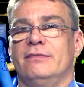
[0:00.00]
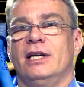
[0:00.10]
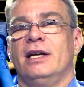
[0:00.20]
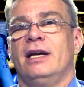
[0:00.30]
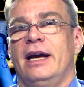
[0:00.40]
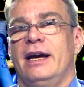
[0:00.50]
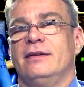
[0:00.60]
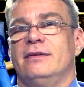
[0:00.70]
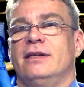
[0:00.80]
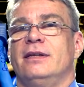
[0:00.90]
and,
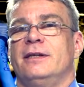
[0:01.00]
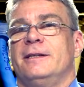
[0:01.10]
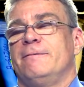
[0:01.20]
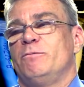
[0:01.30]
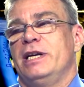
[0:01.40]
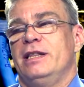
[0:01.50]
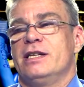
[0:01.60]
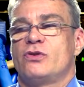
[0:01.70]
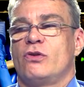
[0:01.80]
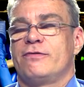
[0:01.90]
and, and
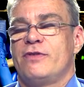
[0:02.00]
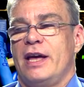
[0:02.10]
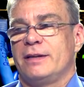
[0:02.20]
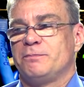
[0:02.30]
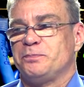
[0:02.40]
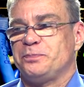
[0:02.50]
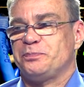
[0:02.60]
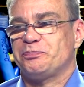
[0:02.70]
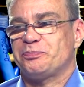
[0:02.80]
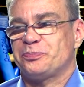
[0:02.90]
this sort of thing.
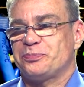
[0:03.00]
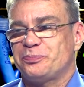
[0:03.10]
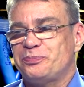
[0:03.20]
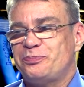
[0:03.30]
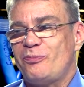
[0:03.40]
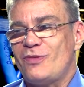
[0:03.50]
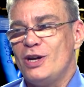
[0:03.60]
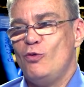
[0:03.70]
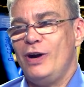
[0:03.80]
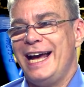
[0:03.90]

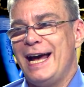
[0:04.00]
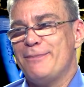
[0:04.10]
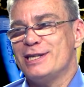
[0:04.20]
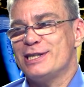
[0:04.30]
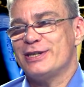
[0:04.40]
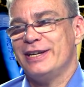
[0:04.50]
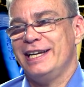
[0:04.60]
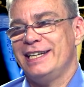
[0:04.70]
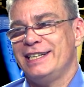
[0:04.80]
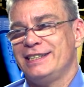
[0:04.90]
What happens
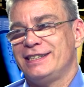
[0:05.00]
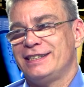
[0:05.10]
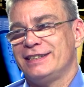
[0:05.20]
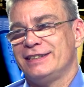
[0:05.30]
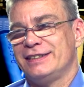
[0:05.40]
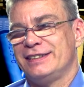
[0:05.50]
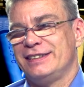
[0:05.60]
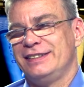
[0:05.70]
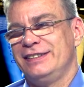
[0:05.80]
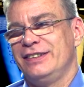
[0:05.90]
is
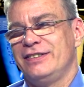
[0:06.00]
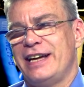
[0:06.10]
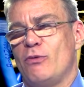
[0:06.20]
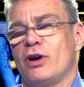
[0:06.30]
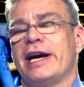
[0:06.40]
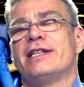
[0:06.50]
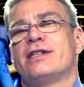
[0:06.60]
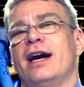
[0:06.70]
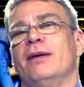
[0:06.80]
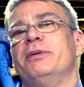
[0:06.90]
your network gets
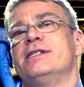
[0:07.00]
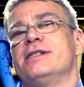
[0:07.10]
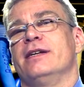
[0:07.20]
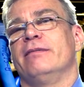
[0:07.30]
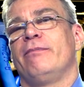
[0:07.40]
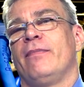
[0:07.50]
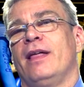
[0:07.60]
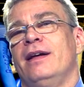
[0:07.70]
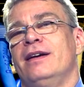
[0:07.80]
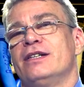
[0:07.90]
kind of busy
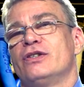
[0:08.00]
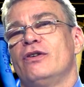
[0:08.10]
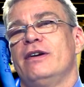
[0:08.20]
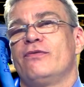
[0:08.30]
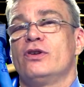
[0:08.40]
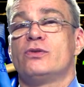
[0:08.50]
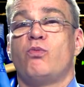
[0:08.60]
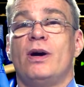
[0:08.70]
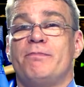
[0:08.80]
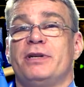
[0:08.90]
so if there's
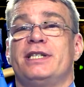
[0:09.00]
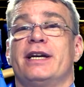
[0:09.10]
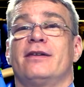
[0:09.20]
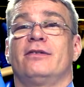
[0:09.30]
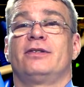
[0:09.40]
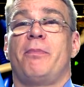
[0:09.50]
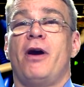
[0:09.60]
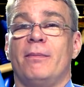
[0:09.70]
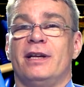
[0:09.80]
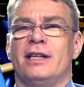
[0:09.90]
one particular
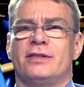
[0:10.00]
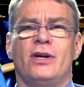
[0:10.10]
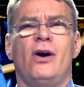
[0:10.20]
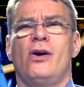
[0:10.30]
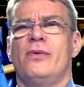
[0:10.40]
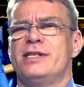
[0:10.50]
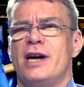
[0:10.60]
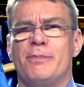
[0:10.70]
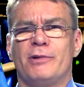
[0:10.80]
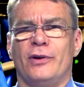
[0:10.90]
department that's always
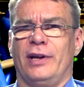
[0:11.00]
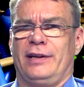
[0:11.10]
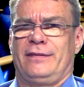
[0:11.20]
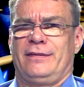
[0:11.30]
uploading